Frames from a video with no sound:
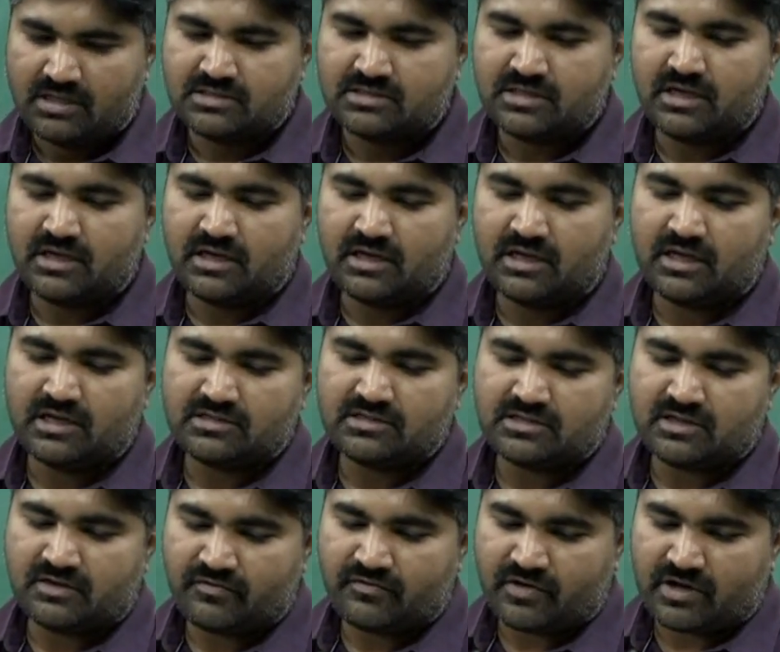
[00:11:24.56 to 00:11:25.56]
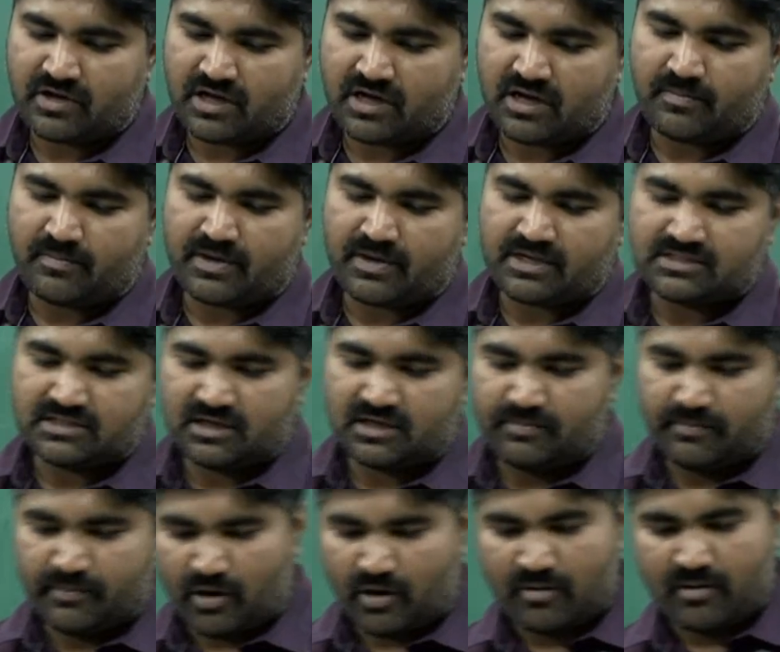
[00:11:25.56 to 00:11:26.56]
See, in case of
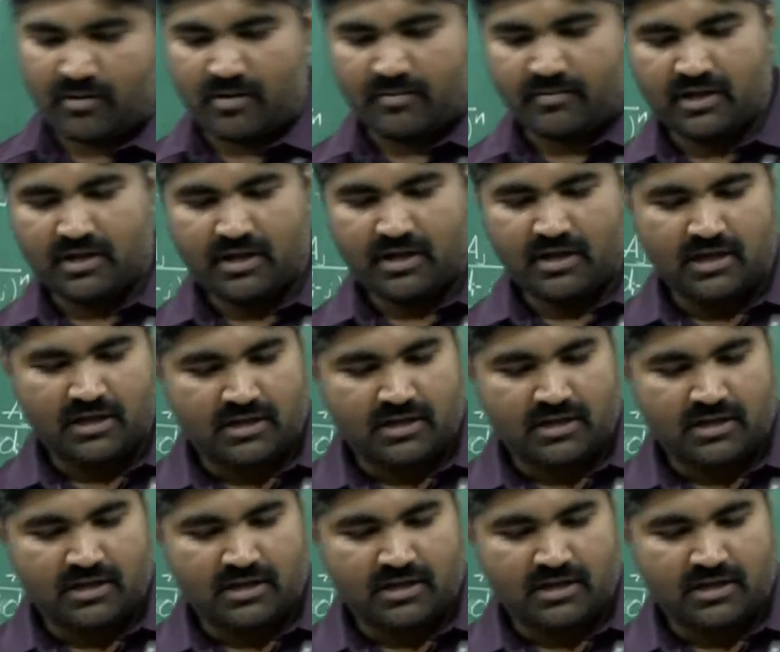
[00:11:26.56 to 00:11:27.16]
present problem,